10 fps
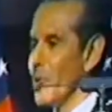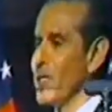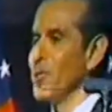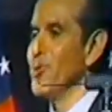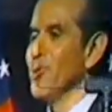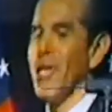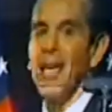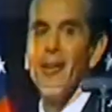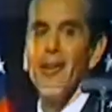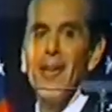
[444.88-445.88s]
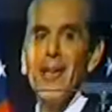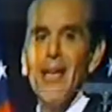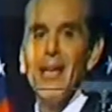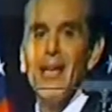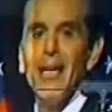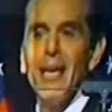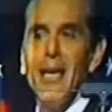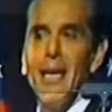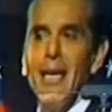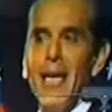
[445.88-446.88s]
that we could do together.
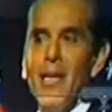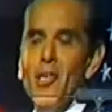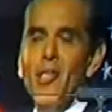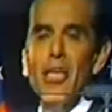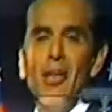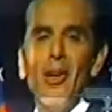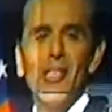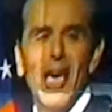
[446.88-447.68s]
You see,